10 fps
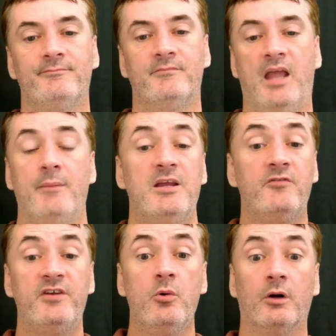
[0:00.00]
How many of
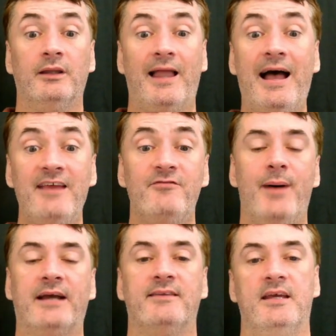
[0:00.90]
you were alive
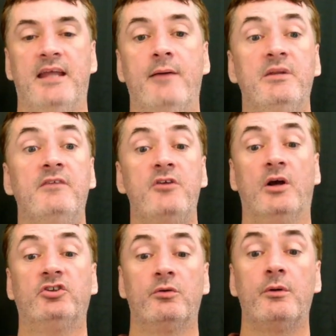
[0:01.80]
back then? How many of you
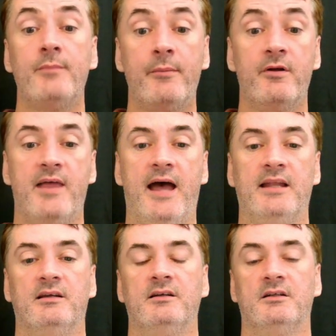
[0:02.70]
actually remember that
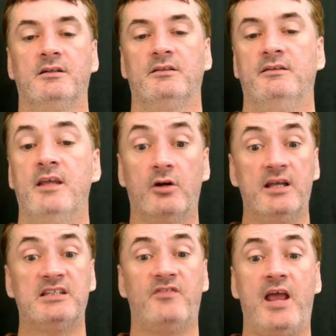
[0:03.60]
are
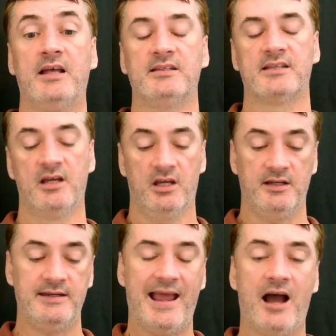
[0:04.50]
his fans?
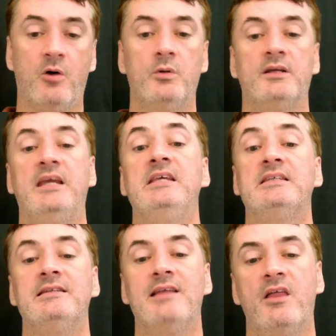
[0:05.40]
Now he's
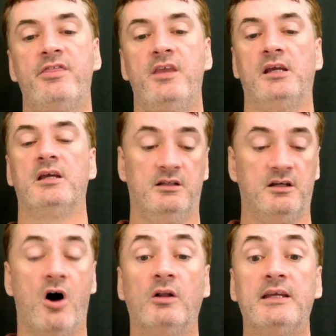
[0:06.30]
nothing.
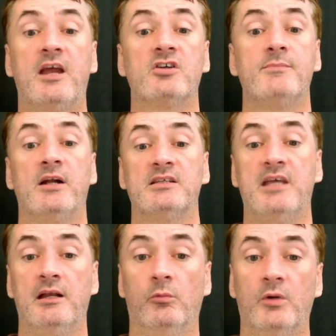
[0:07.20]
All he cares about is
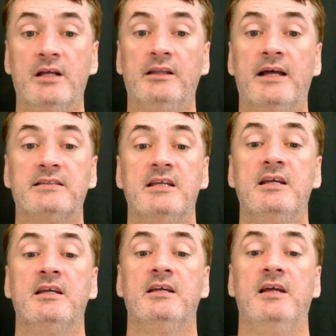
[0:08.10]
getting reelected
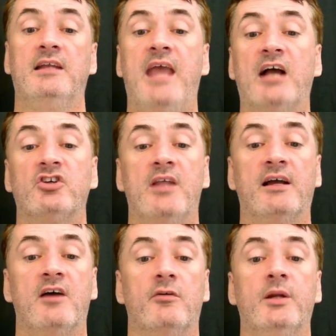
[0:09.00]
and cashing that
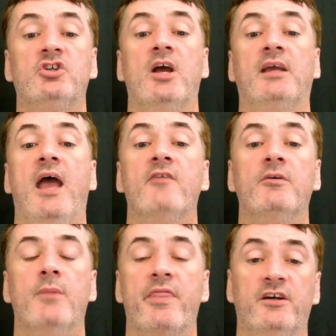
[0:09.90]
government check every
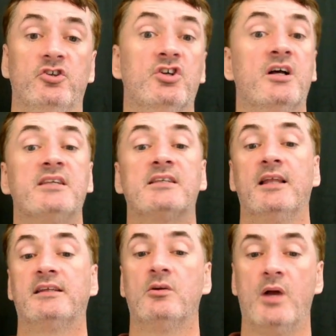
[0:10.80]
month, just
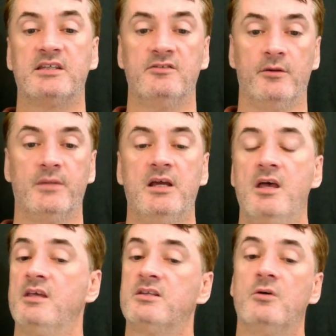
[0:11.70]
like the rest of them.
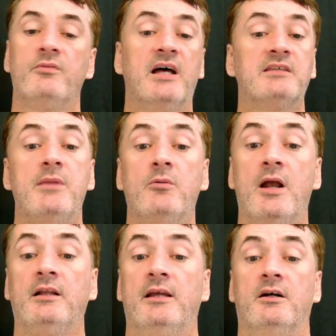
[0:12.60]
So that's me
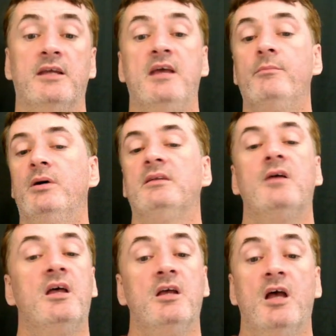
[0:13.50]
railing on him. But
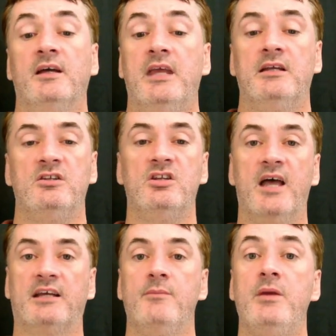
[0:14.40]
again, that
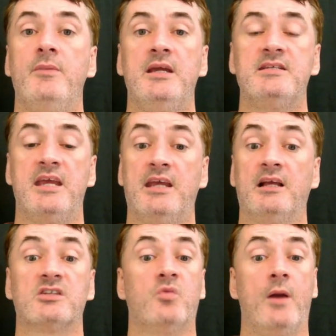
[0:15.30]
could be me taking a
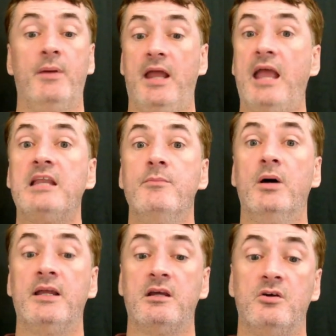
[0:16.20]
swipe at
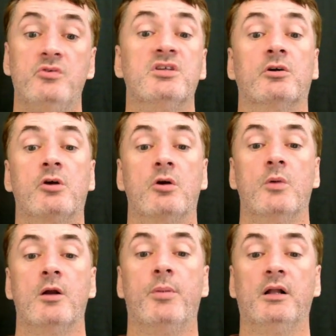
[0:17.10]
anybody who's a
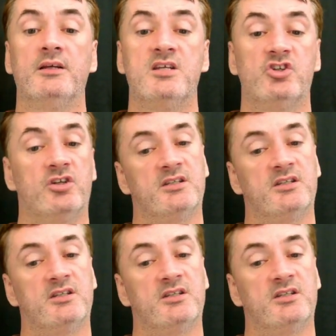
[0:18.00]
career politician.